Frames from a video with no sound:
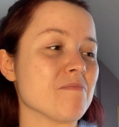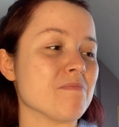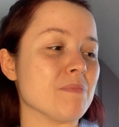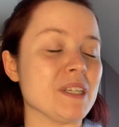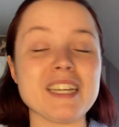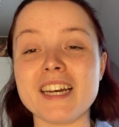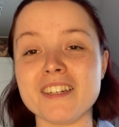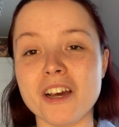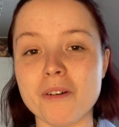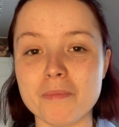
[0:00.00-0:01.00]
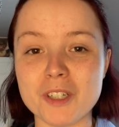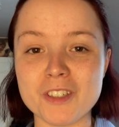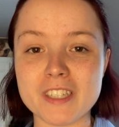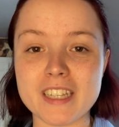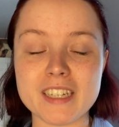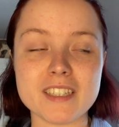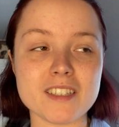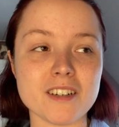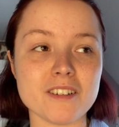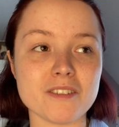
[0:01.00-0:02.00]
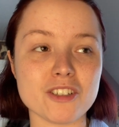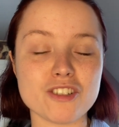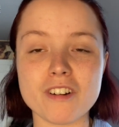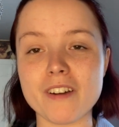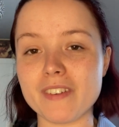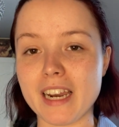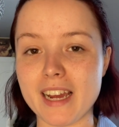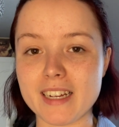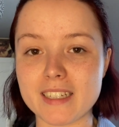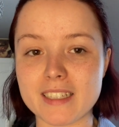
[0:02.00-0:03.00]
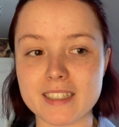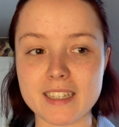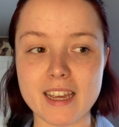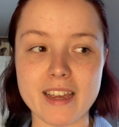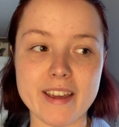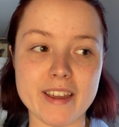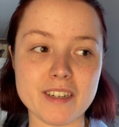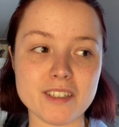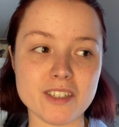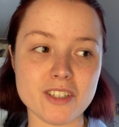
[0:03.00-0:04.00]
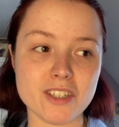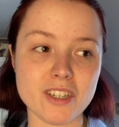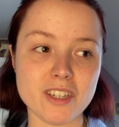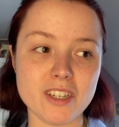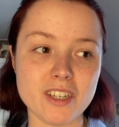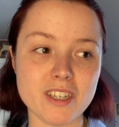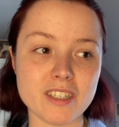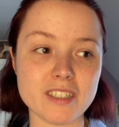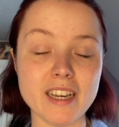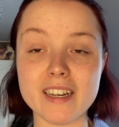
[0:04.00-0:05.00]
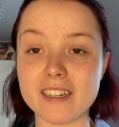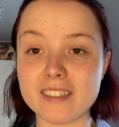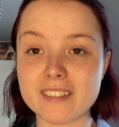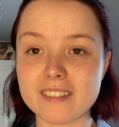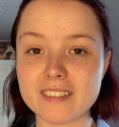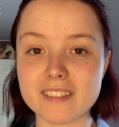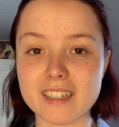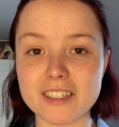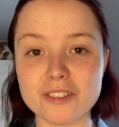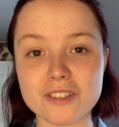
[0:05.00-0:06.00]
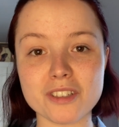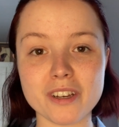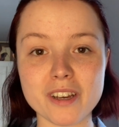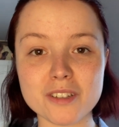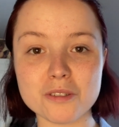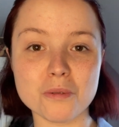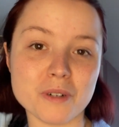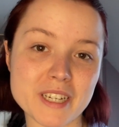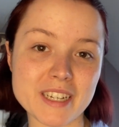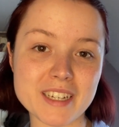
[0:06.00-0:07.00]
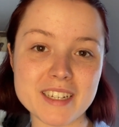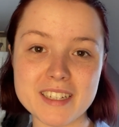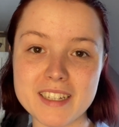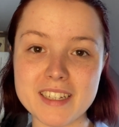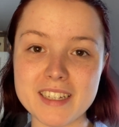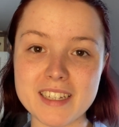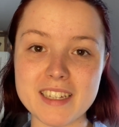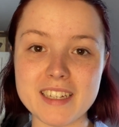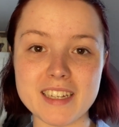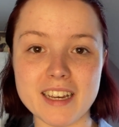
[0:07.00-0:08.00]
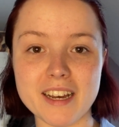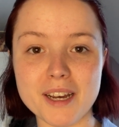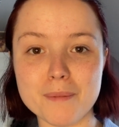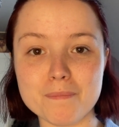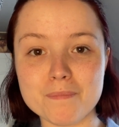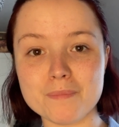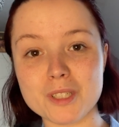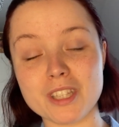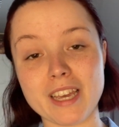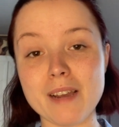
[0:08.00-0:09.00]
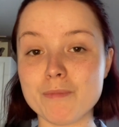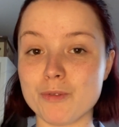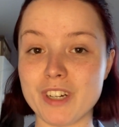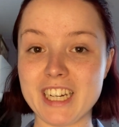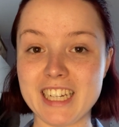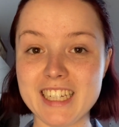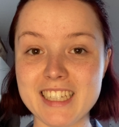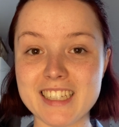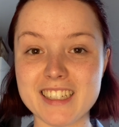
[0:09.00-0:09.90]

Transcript: But yeah, no, I'm new to this, so I'm gonna try and relax and yeah, get used to talking to the camera really.